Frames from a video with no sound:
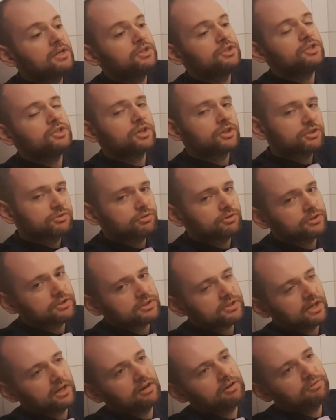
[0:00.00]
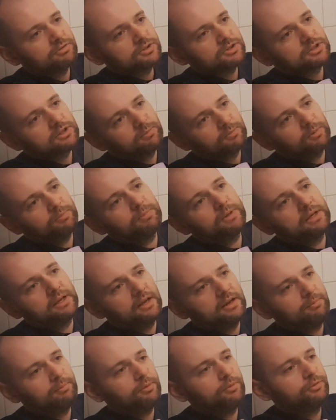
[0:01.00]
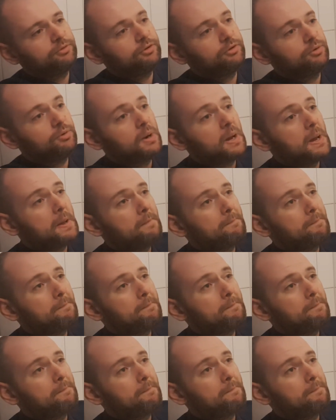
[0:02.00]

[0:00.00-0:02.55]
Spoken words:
just for the sake of someone being able to